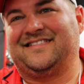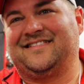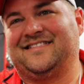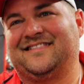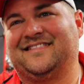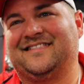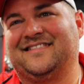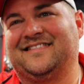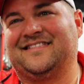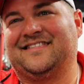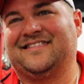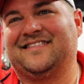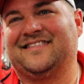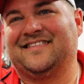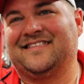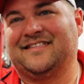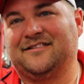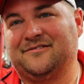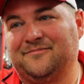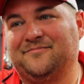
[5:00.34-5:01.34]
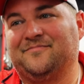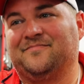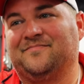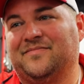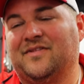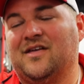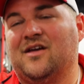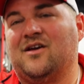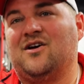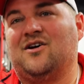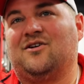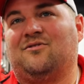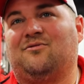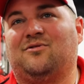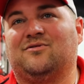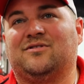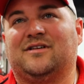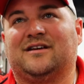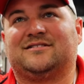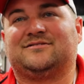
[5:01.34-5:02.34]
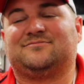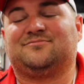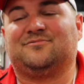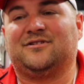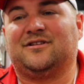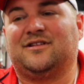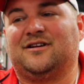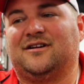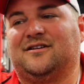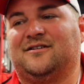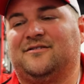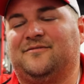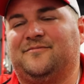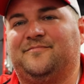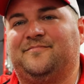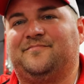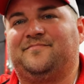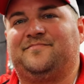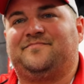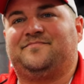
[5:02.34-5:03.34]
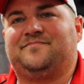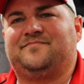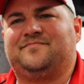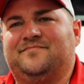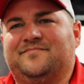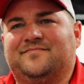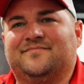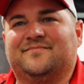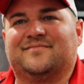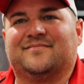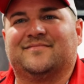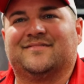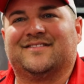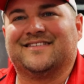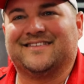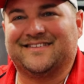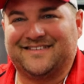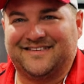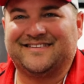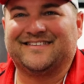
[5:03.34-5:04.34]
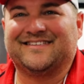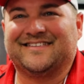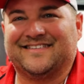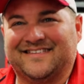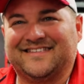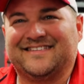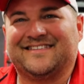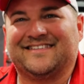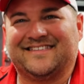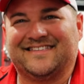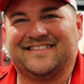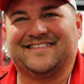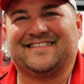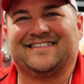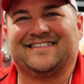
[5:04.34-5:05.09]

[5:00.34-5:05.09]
a bunch of people. Like, well, that's they're what, uh, closet pinkers is what I'm gonna call them.